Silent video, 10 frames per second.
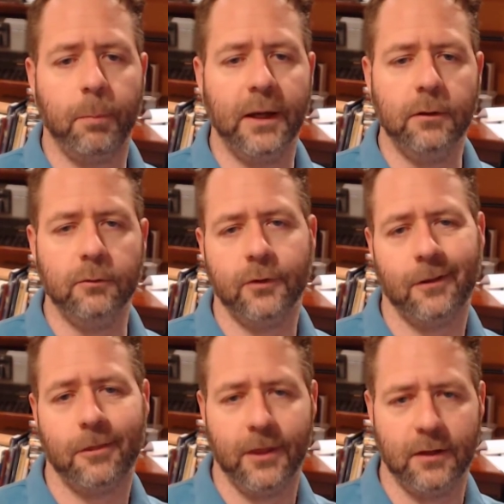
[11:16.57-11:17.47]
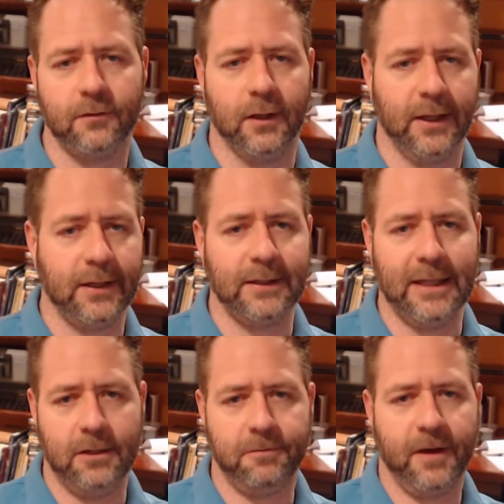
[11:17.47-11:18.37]
by using things like
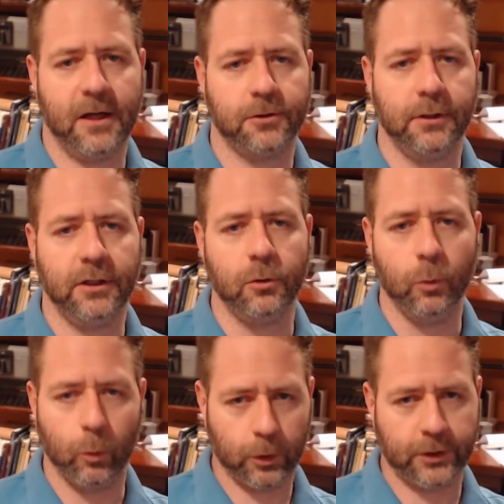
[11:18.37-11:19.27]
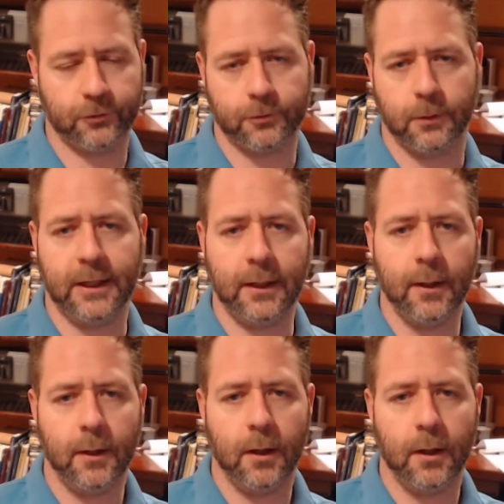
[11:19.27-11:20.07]
Data Factory to orchestrate